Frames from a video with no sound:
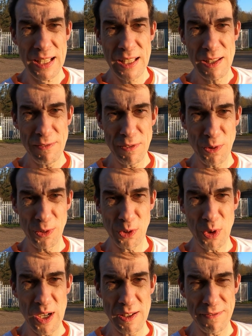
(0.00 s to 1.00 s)
It feels
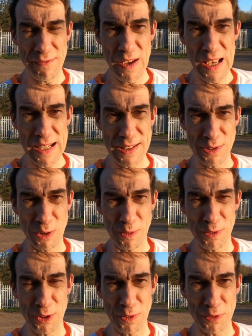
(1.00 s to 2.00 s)
quite fairly sort of
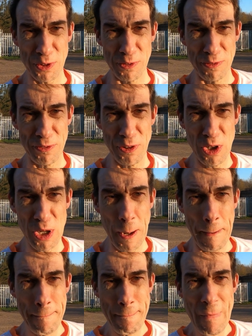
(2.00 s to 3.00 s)
soft on foot.
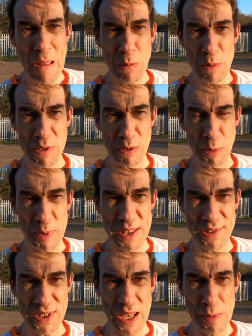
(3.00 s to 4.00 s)
Whether it will be the
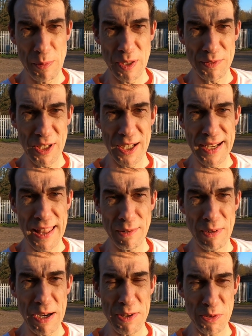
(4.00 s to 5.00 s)
same when I've done another
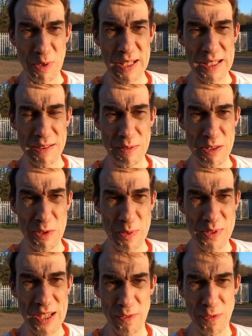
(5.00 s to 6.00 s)
hour's running into
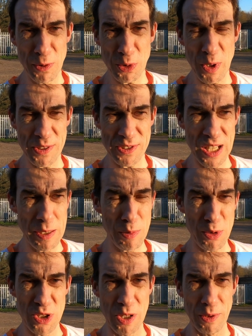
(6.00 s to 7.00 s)
routine. It feels quite a stable
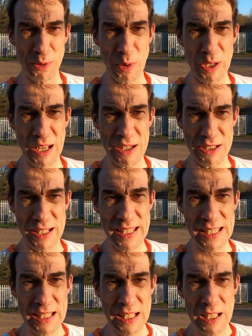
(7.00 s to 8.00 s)
shoe as well, actually.
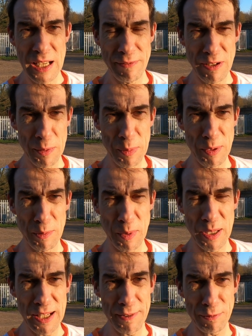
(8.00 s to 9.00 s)
I've had a bit of my
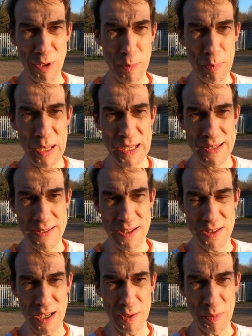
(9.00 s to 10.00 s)
left-right balance since
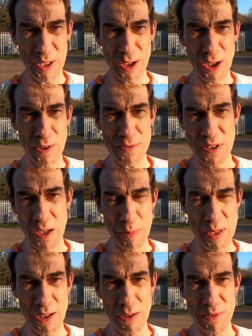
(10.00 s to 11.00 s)
I had my calf tear,
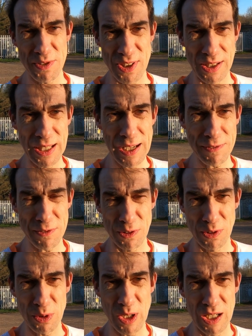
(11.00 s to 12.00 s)
been over to the left on
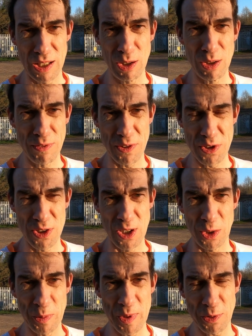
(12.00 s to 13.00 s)
quite a lot of the shoes,
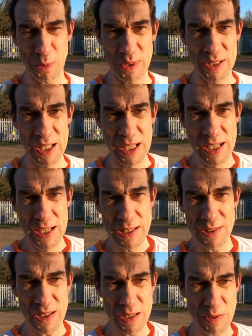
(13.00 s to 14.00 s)
but this one
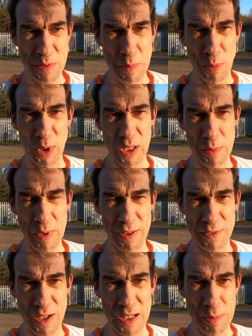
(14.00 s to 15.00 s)
seems to be more like
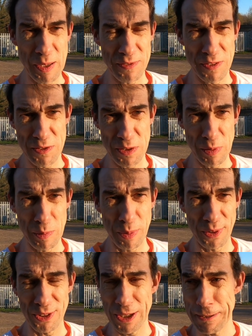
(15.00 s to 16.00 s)
only about
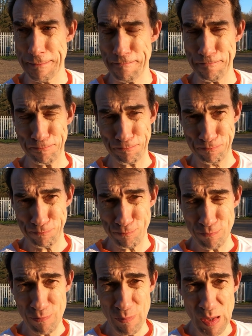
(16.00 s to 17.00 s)
51%.
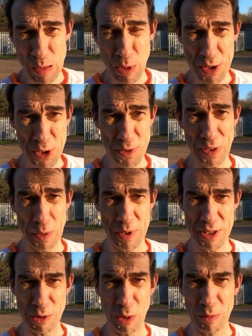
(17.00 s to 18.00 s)
What I do find with
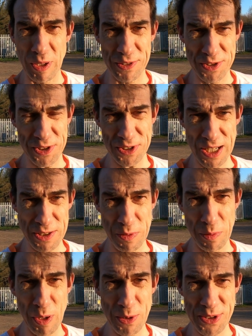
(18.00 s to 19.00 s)
these long runs, it just takes me a
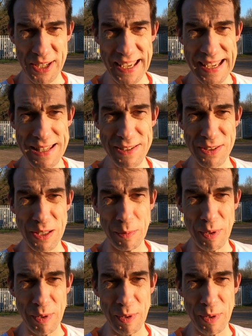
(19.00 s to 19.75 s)
while to get into them.